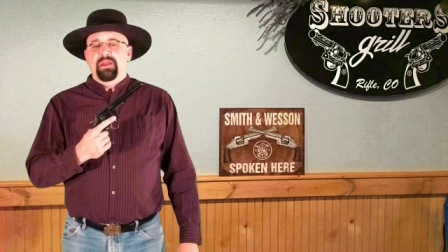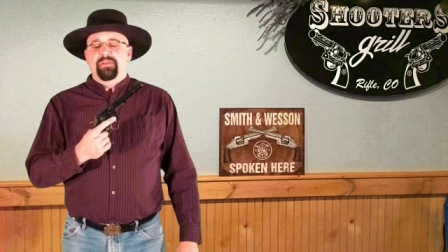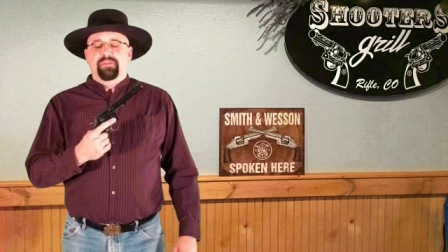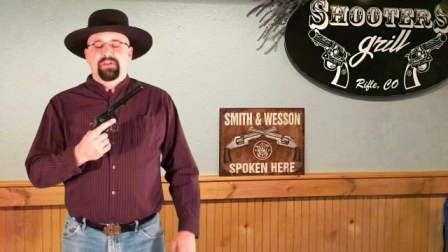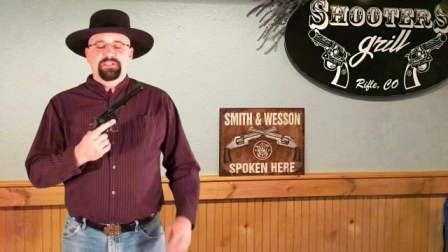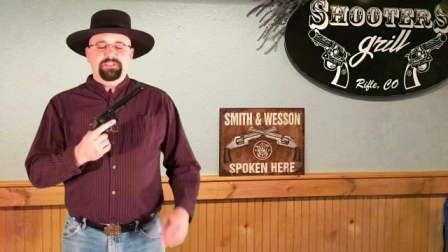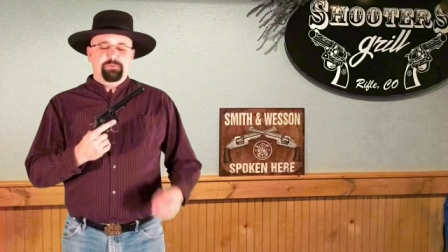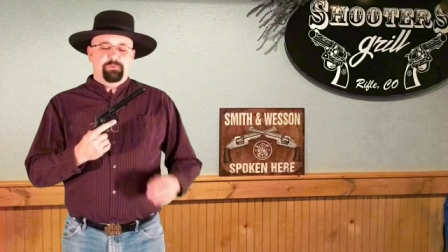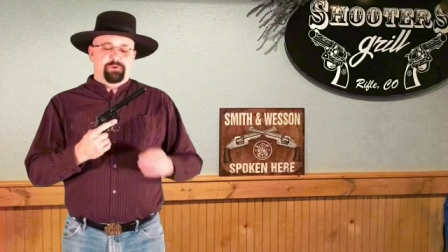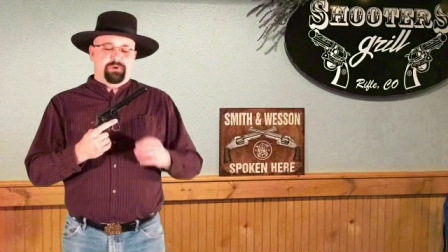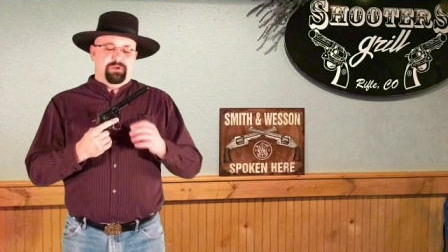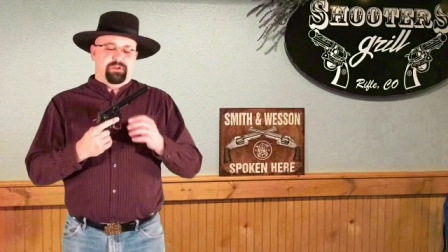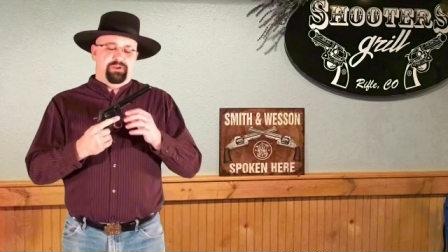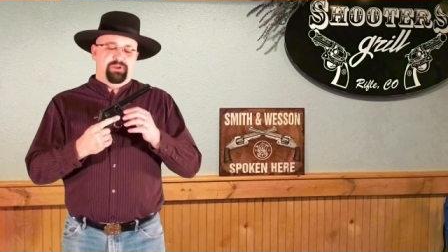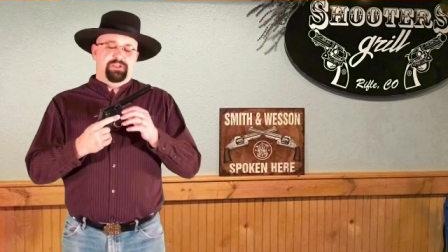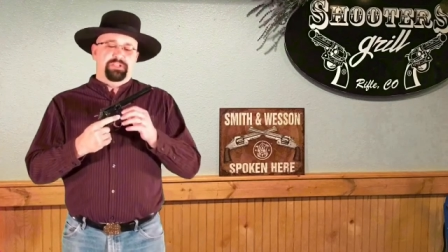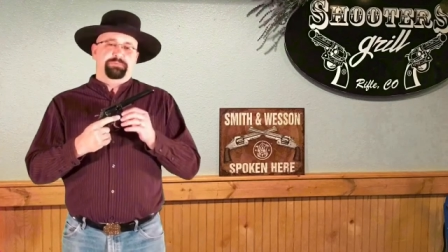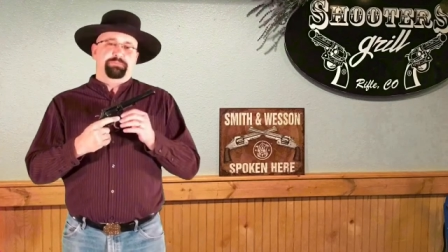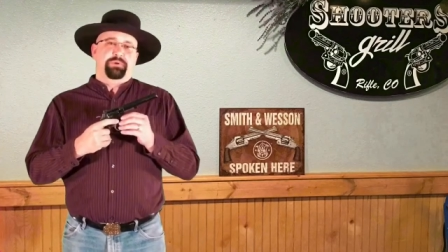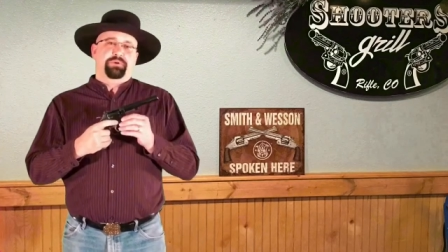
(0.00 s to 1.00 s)
This
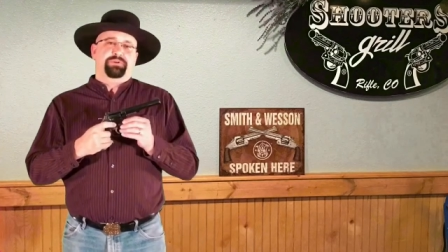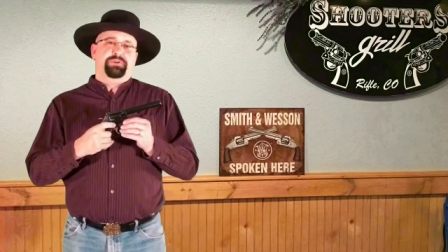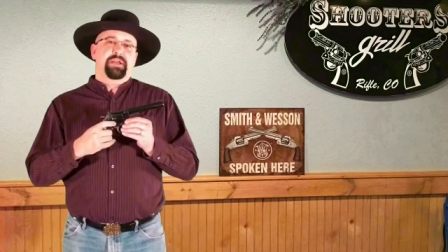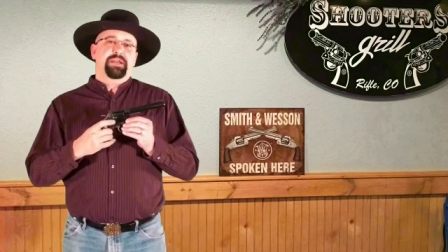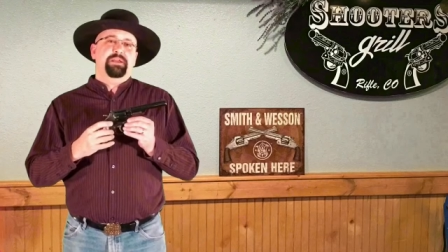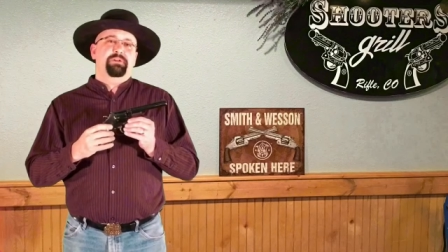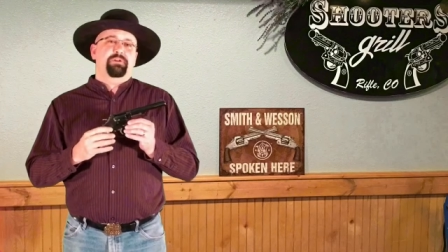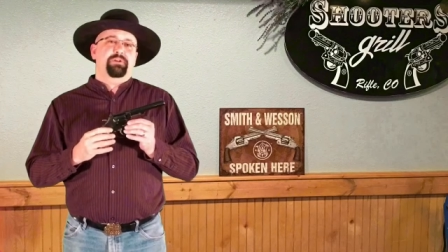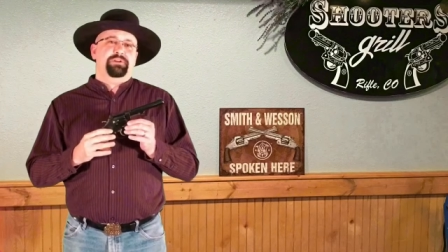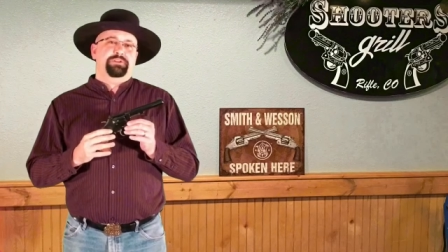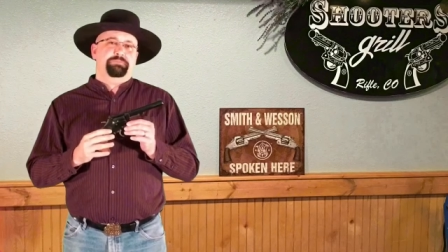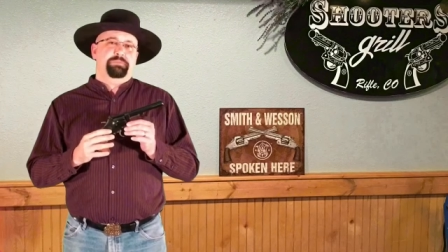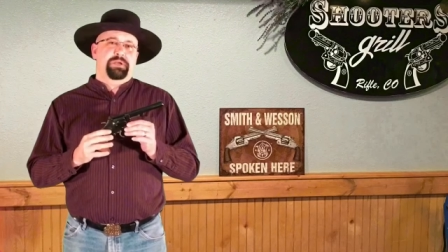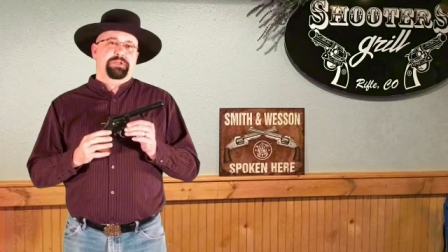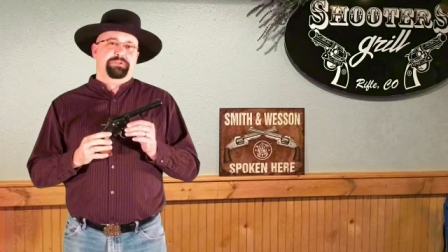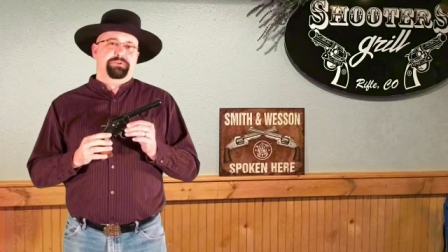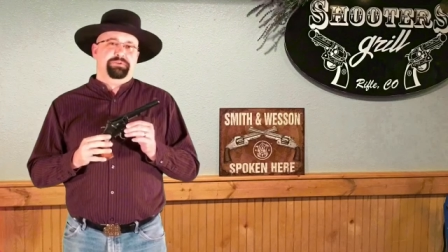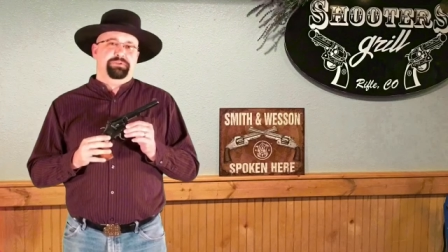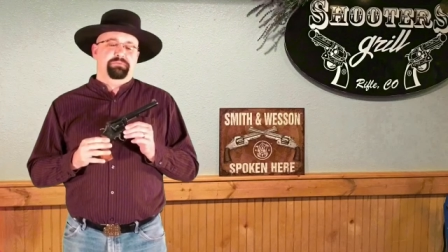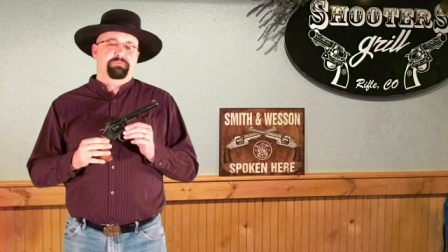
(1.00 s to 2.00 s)
one is particularly
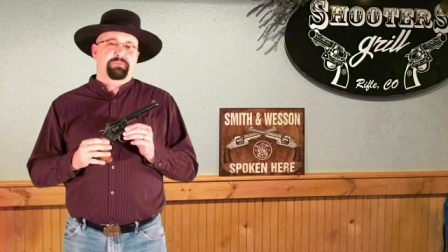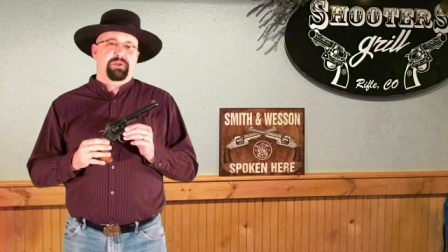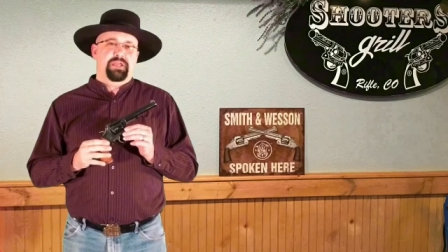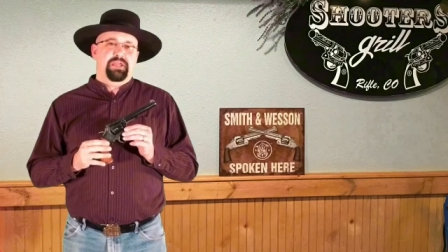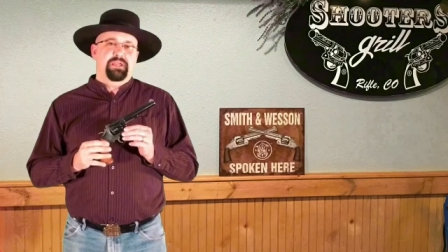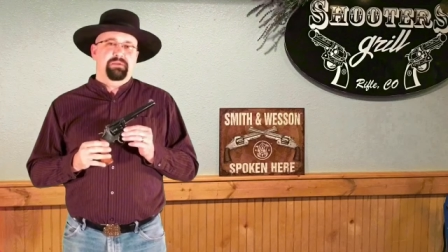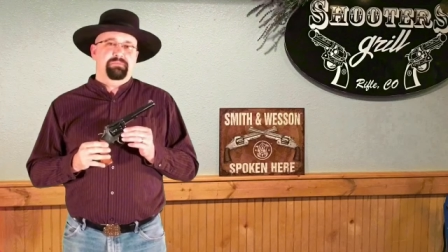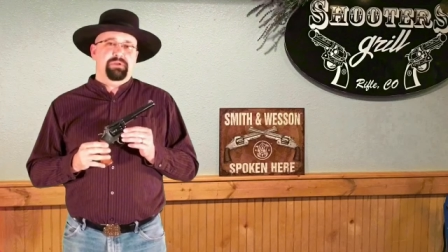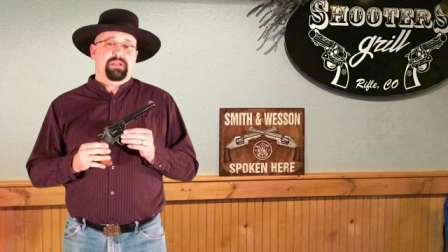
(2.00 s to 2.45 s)
special to me